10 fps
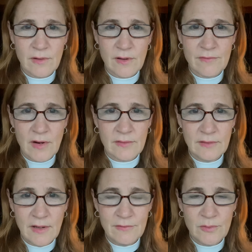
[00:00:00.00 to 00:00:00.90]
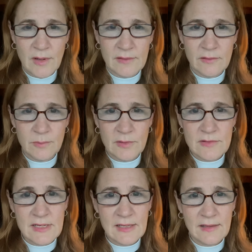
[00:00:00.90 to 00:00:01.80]
of our loved ones,
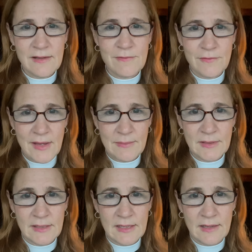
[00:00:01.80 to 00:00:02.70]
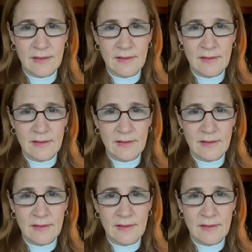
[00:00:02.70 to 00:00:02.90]
particularly family,